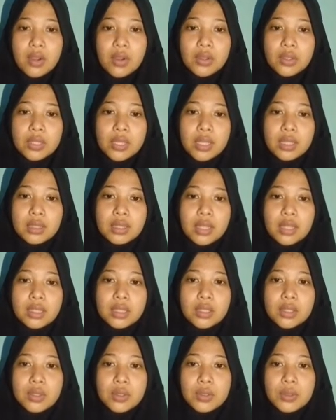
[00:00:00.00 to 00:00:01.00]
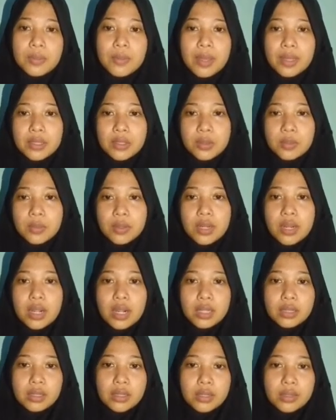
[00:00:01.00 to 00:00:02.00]
Okay, thank you. Back to
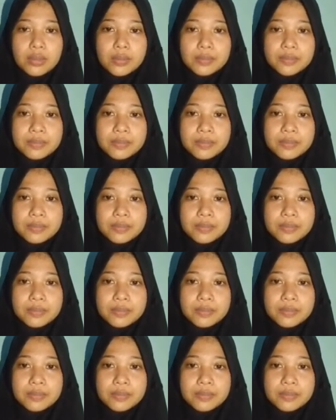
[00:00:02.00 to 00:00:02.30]
moderator.